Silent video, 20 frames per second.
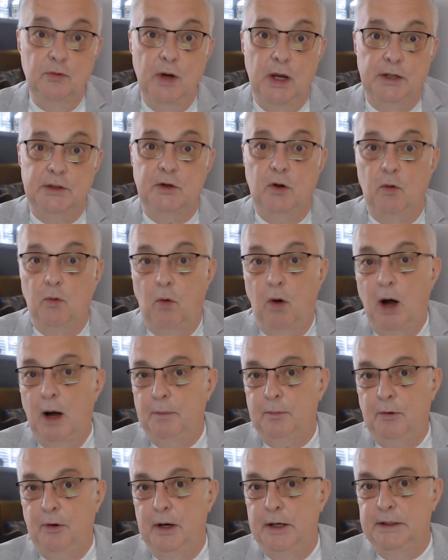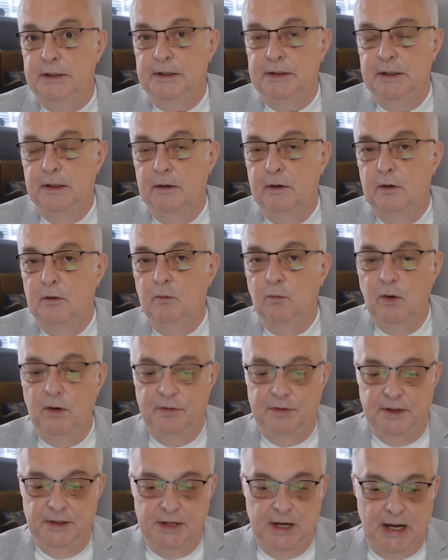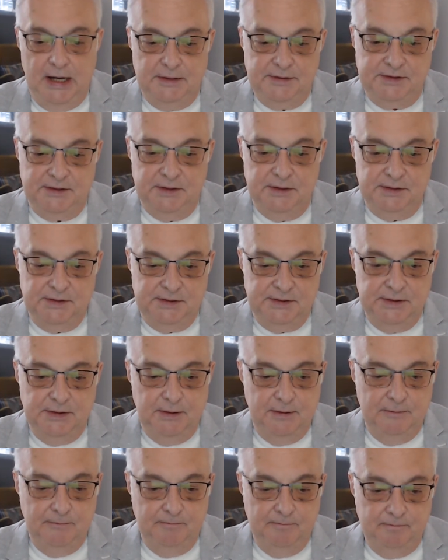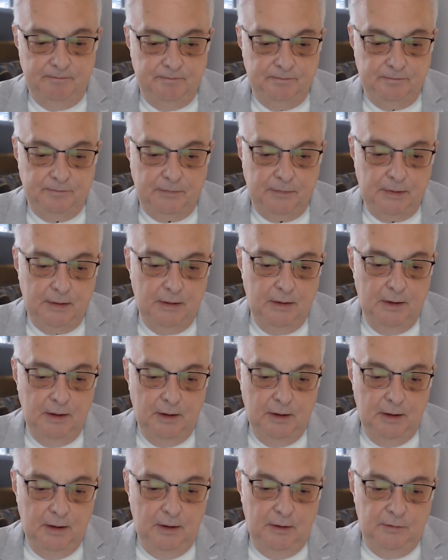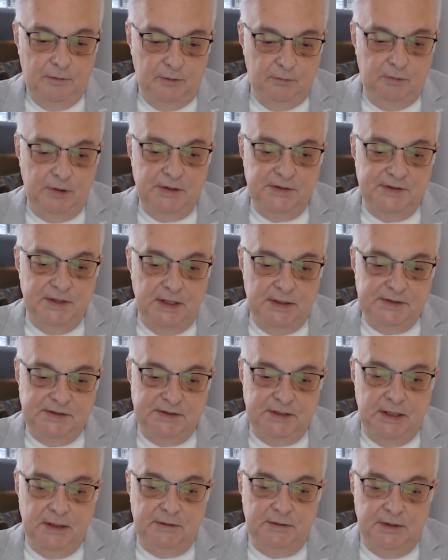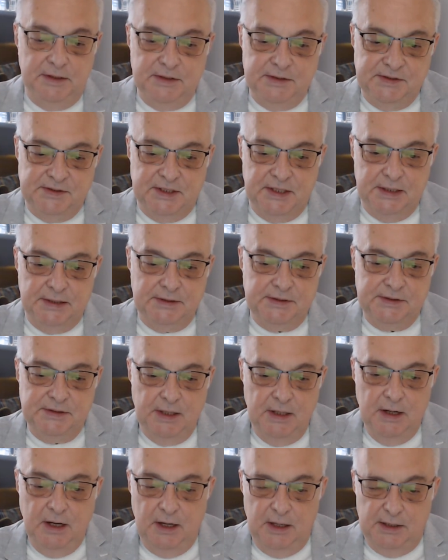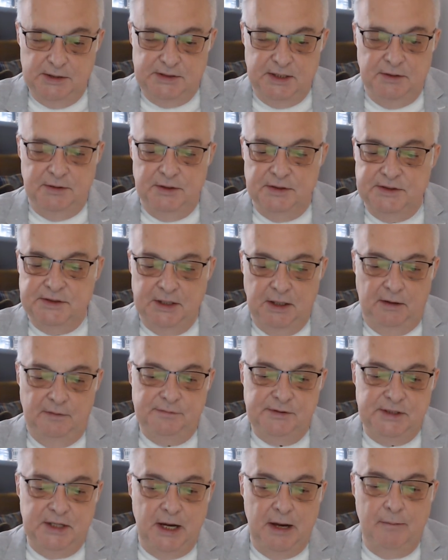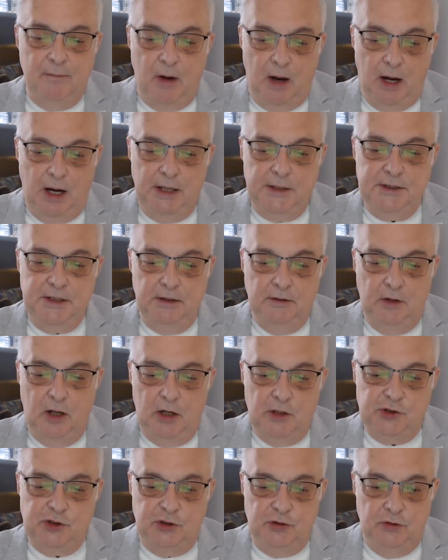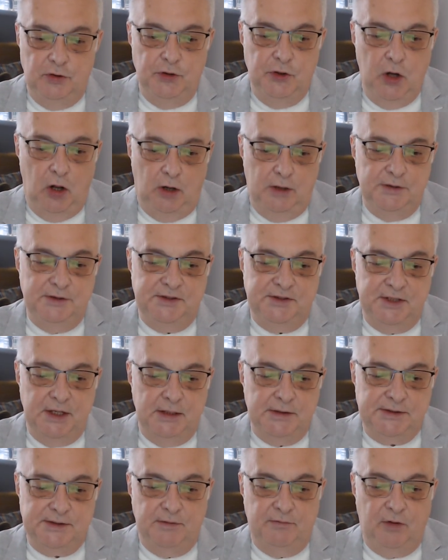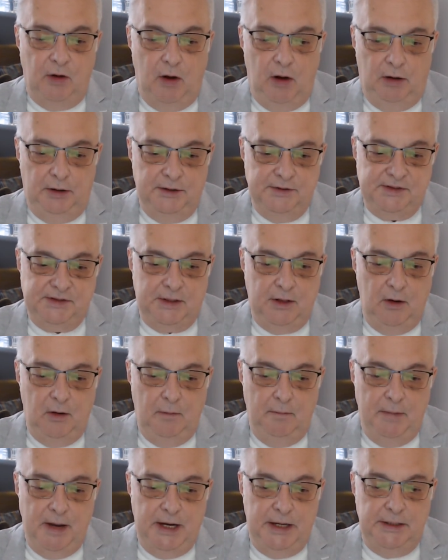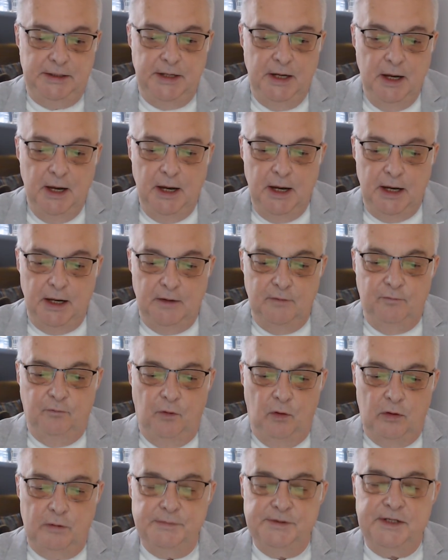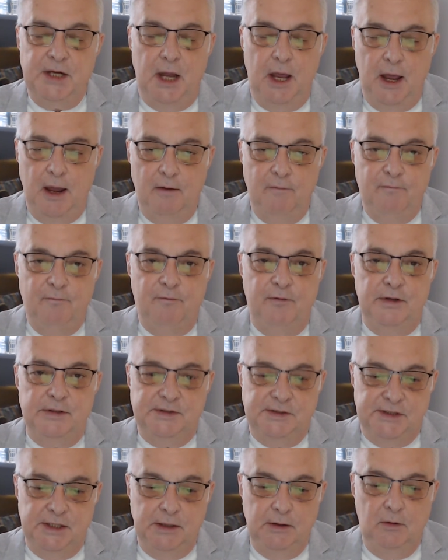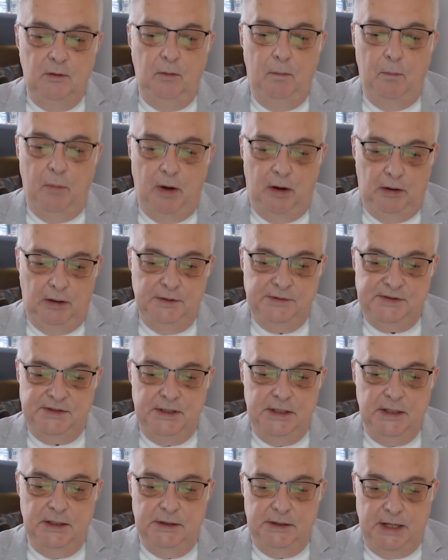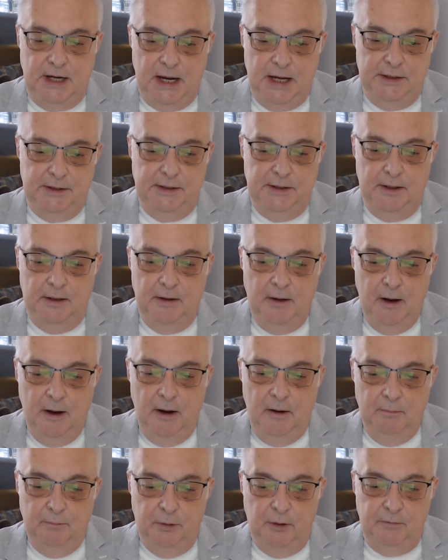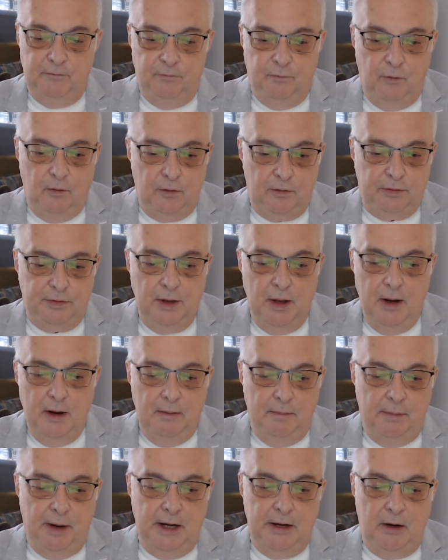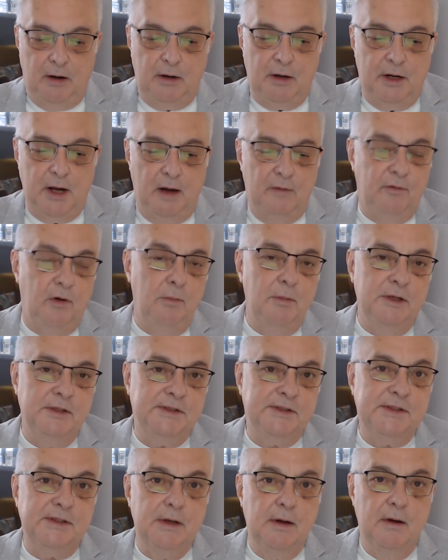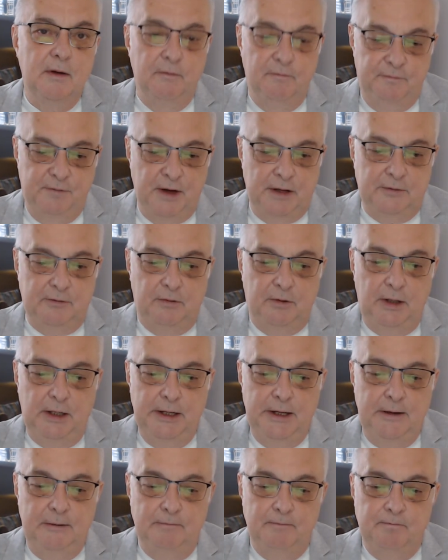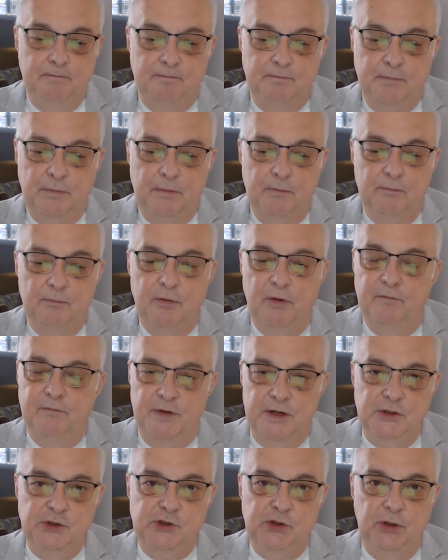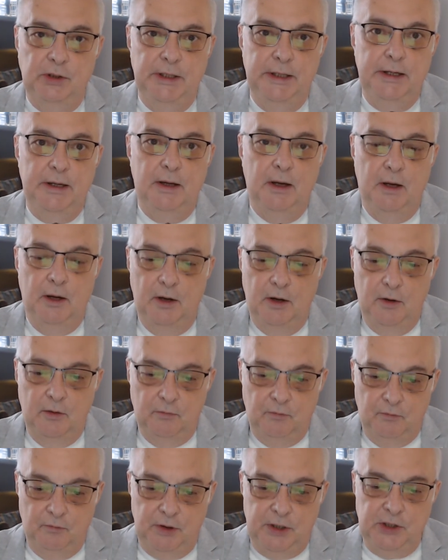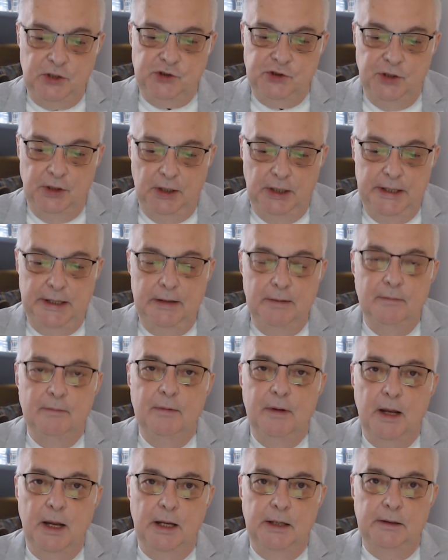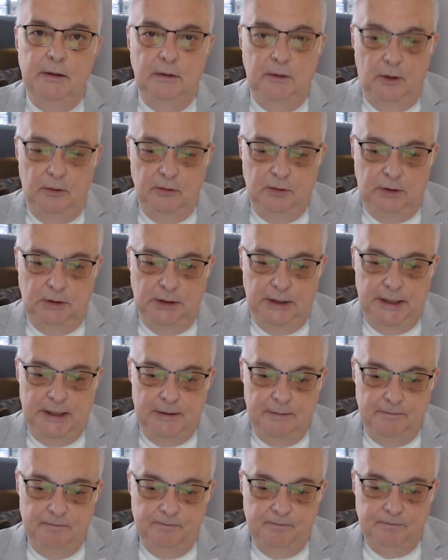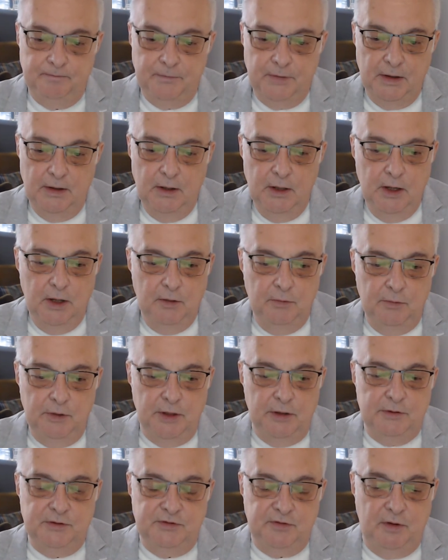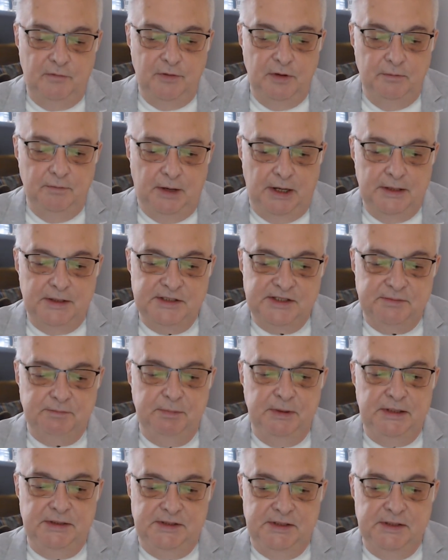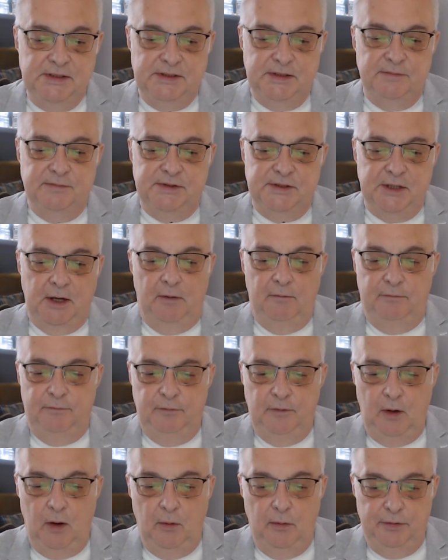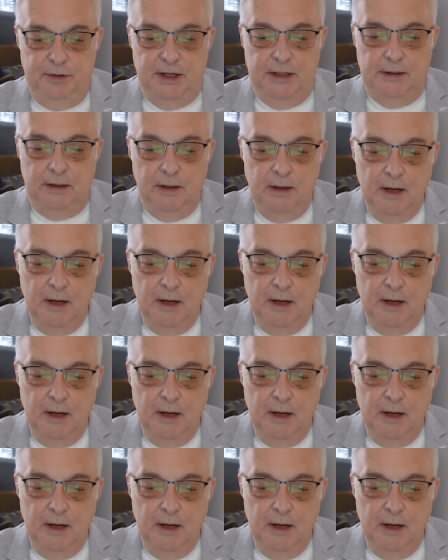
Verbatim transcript: had cooperated with the Nazis. The reason I state these things is that the self-same ideological nonsense of alle skal med informs every single policy in Canada put forth by our governments, federally, provincially, regionally, and locally. We are driven by a species of self-loathing